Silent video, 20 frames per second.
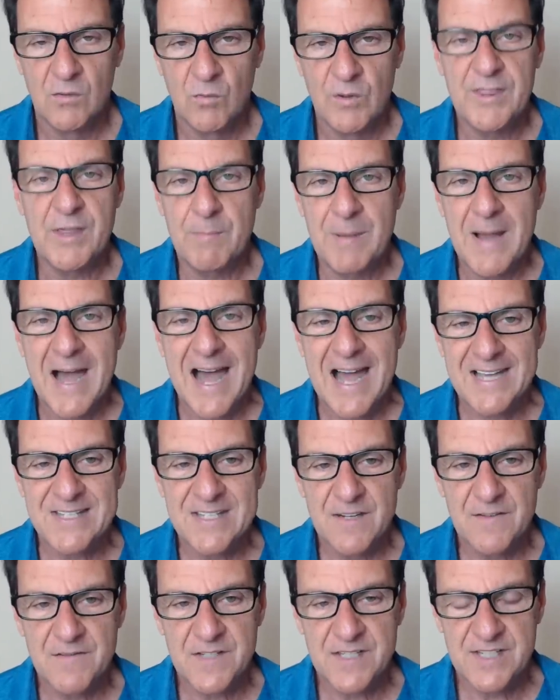with a
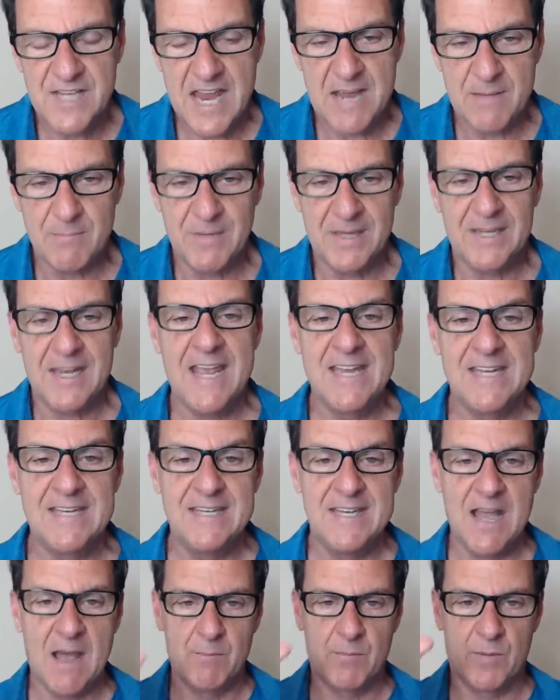positive statement.
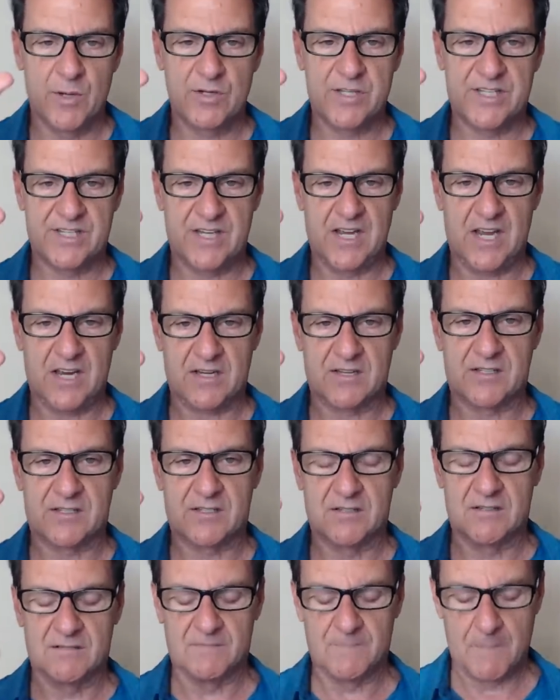And number
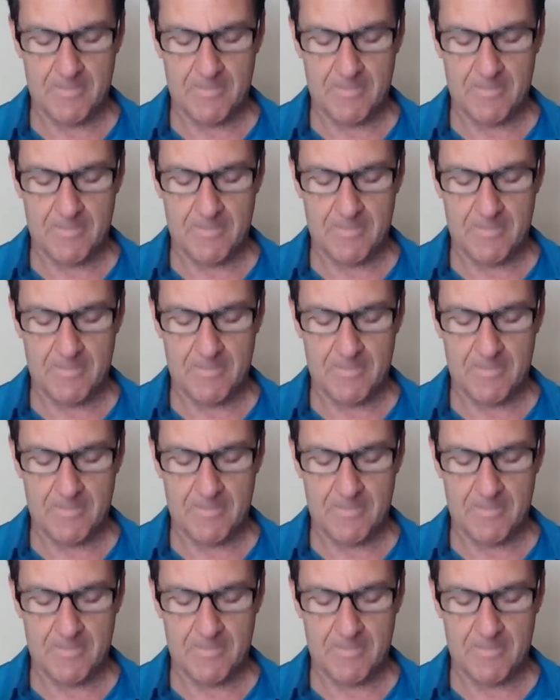six,